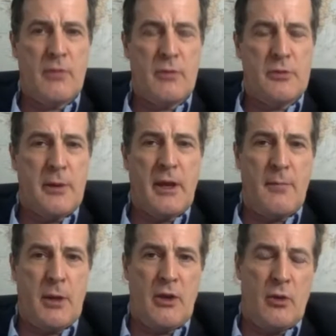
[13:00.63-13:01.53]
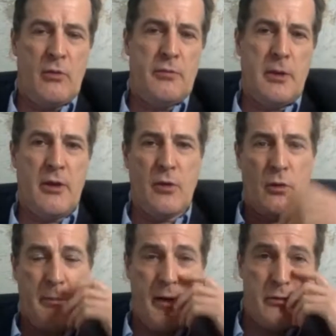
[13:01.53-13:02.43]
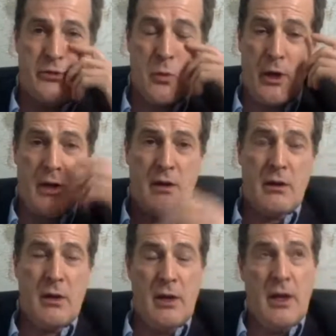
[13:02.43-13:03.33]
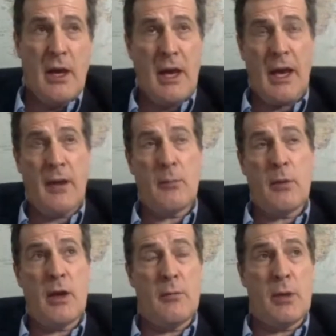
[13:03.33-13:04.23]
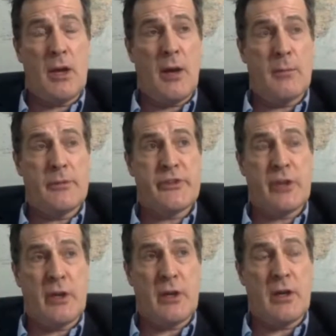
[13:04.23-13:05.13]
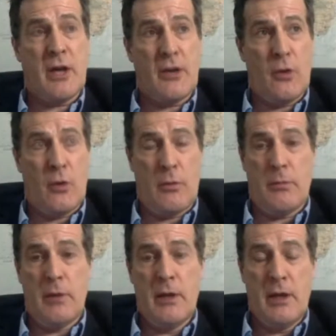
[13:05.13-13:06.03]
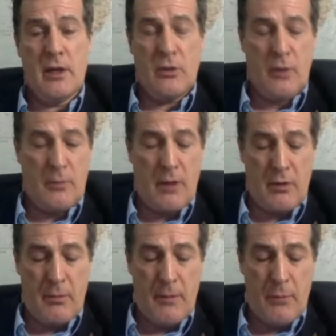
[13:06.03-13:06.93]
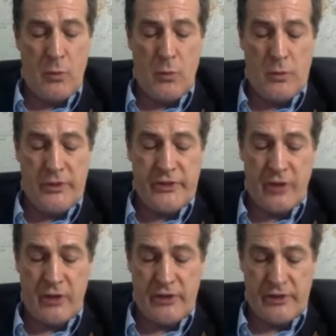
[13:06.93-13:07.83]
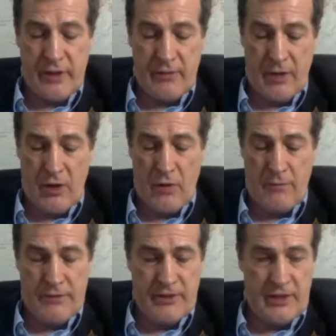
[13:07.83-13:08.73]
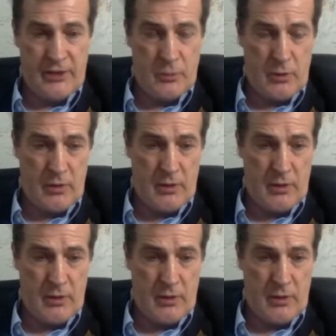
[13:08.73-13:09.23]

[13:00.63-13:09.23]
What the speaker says: If it's becoming a norm elsewhere, it becomes a norm. You know, I remember when we started having a conversation